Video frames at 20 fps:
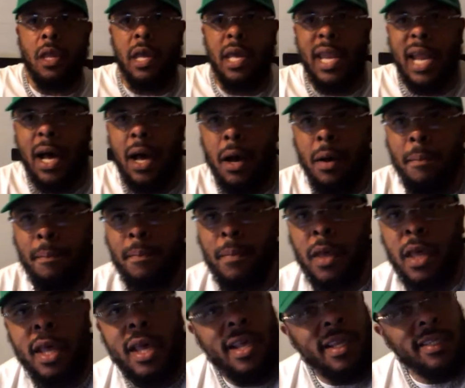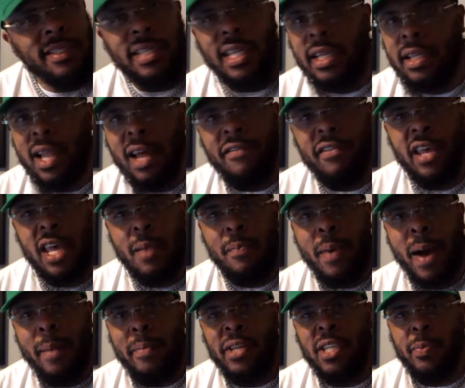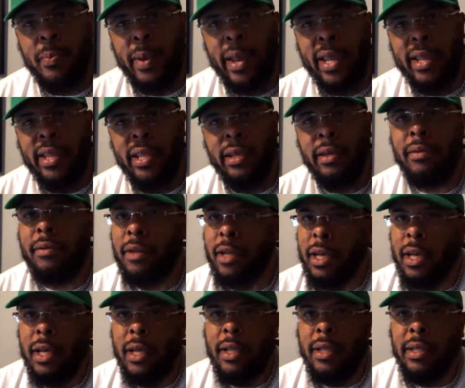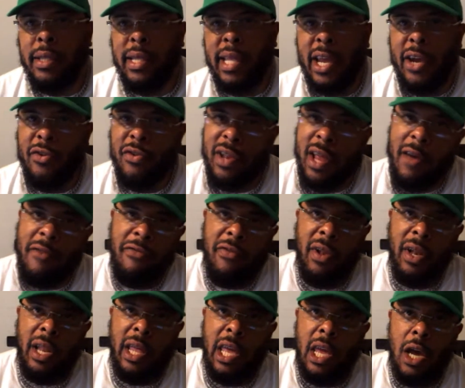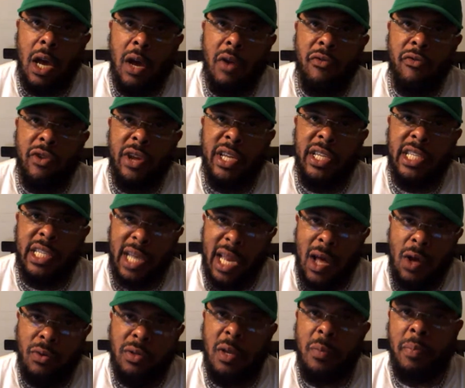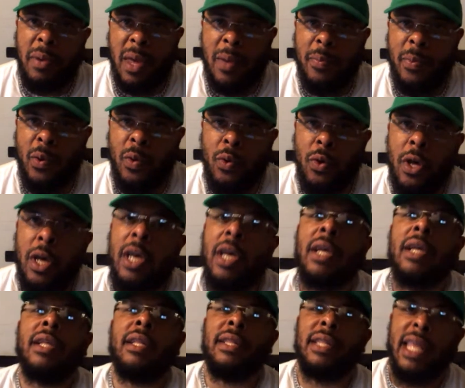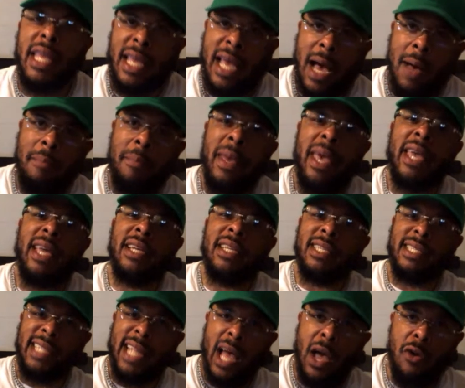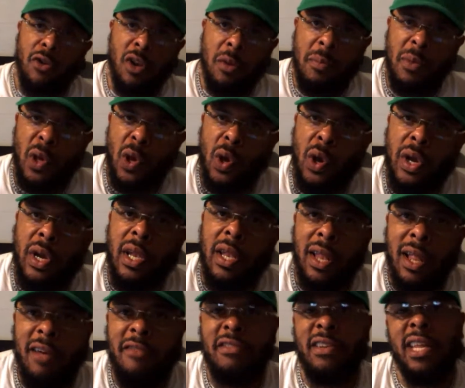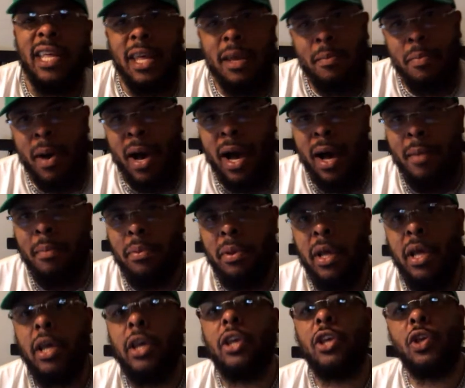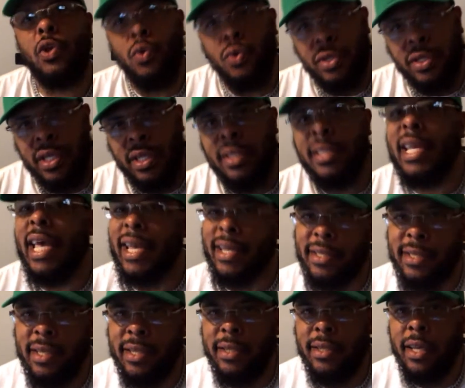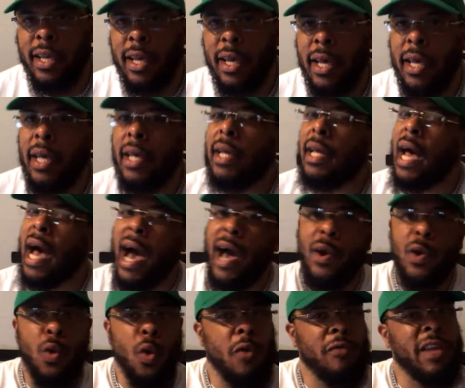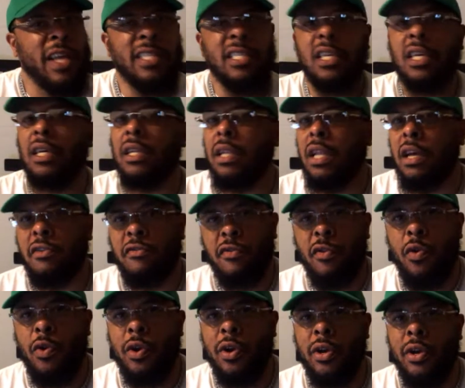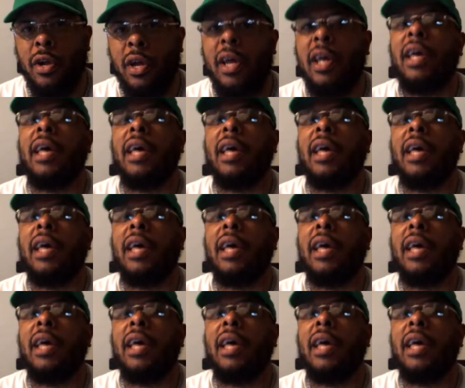And see Love and Hip Hop expanding. They're definitely reaching out to people. They got Megan Thee Stallion to be on Love and Hip Hop Houston, Texas. I don't know if that's a good look for her.